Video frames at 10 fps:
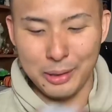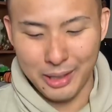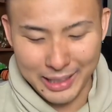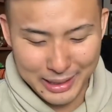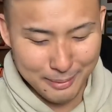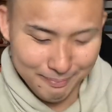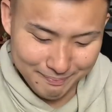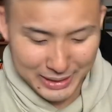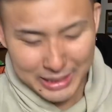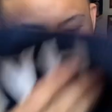like him,
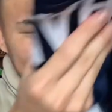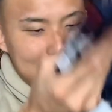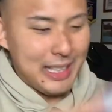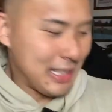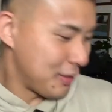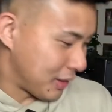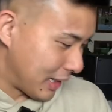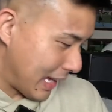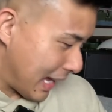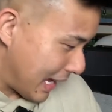You've
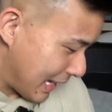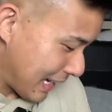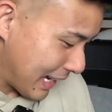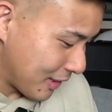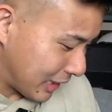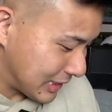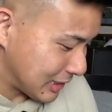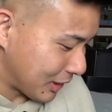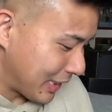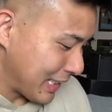got a nice
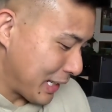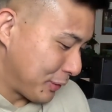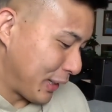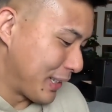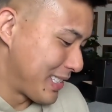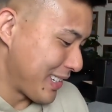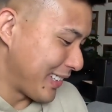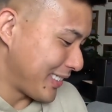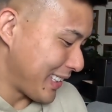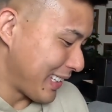signed NFL
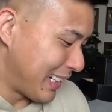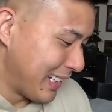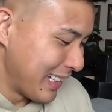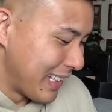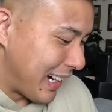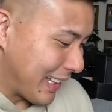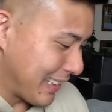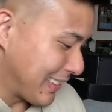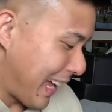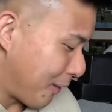jersey here. I
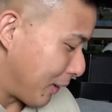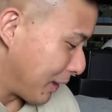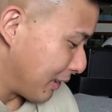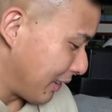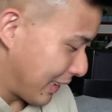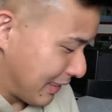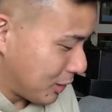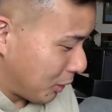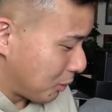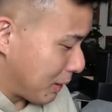think that one, like
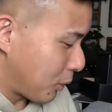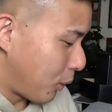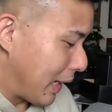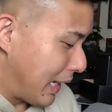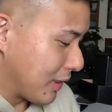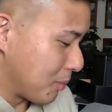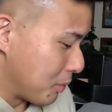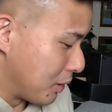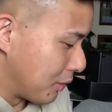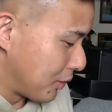this one will be quite hard to
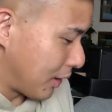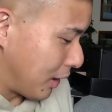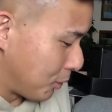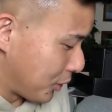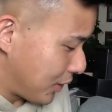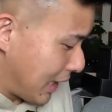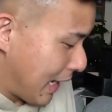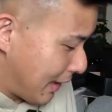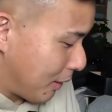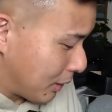move, so we'll see
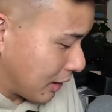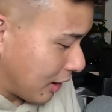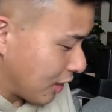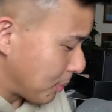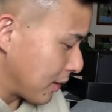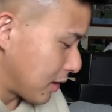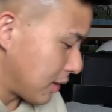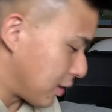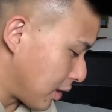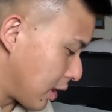how that one goes. But it's got
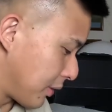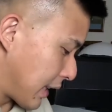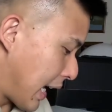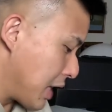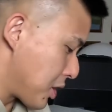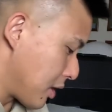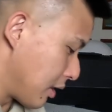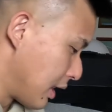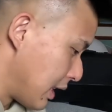the certification